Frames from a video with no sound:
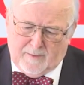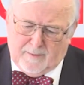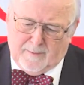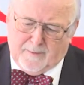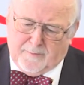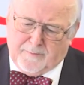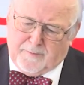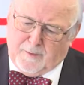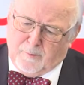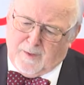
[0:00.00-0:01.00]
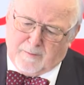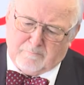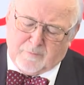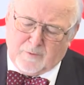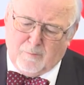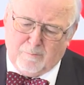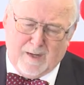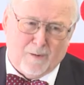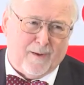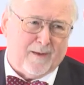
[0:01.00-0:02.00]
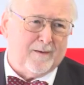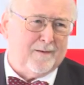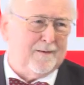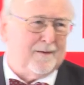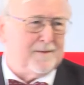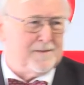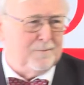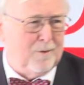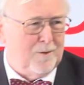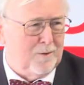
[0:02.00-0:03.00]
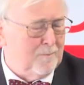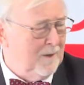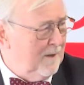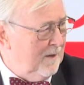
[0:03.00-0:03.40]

Then we are comparing the volume